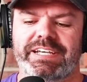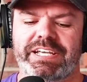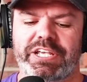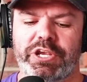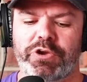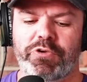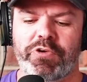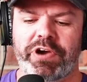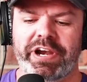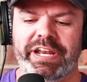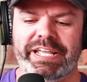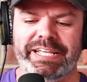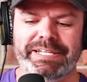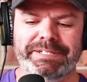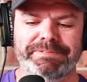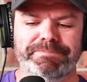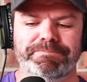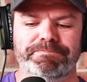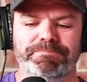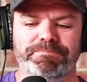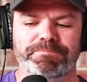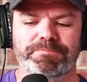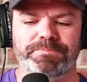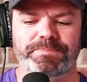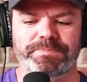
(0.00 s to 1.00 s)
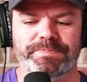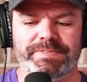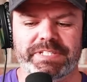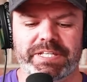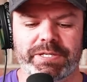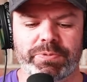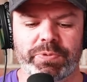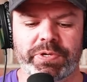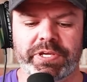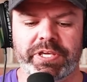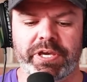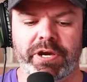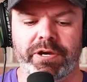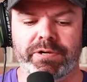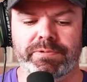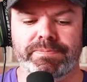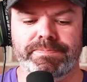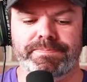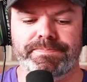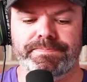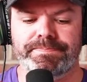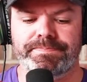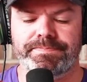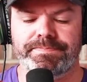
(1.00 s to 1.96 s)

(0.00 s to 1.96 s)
You ready? Here we go.